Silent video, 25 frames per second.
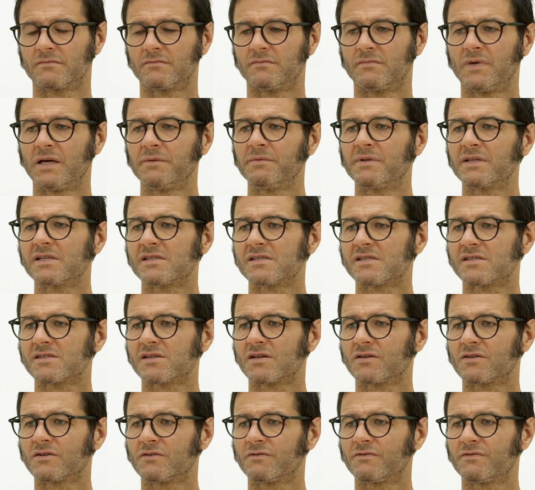Maybe there's a
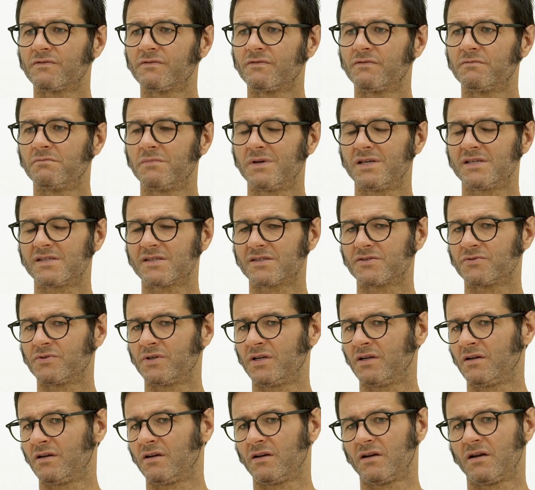sort of
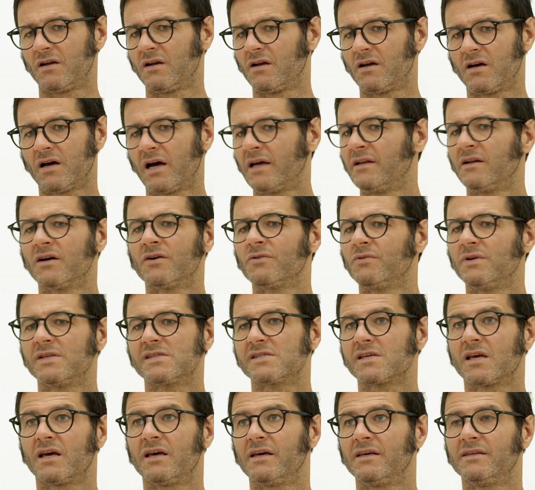mystery. I know
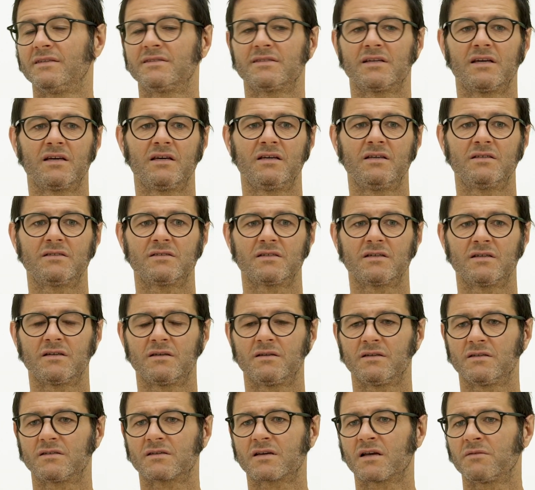
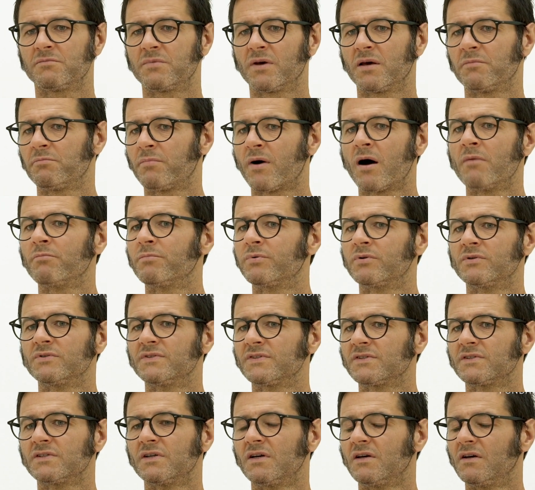it can be a
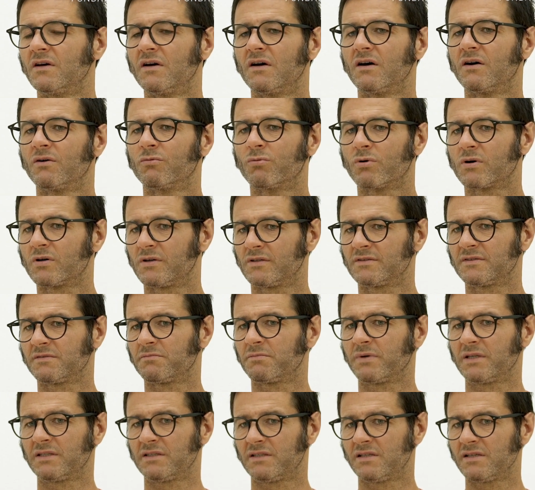pompous word,
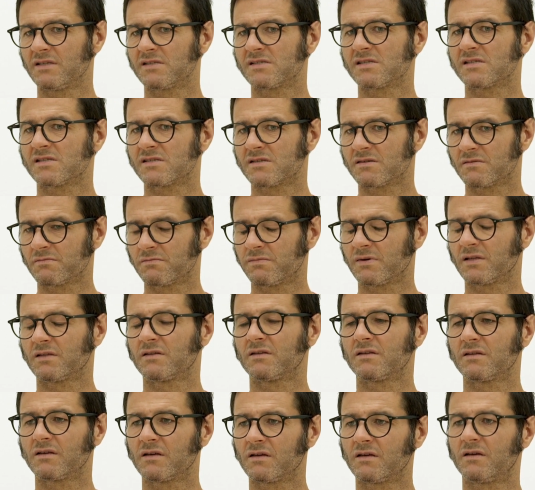but
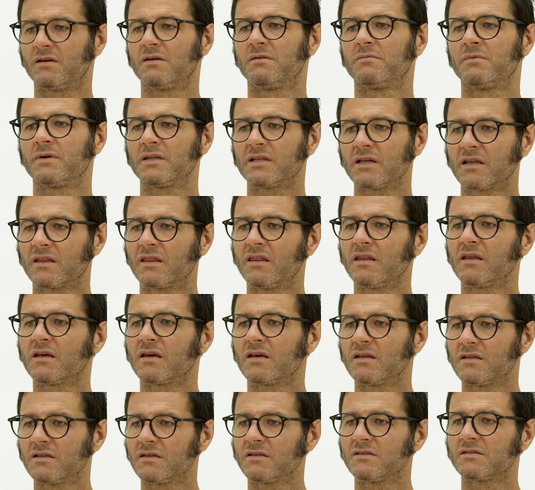I think
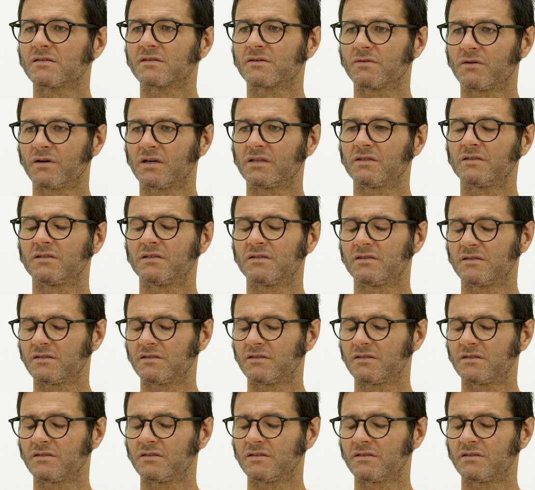it is quite.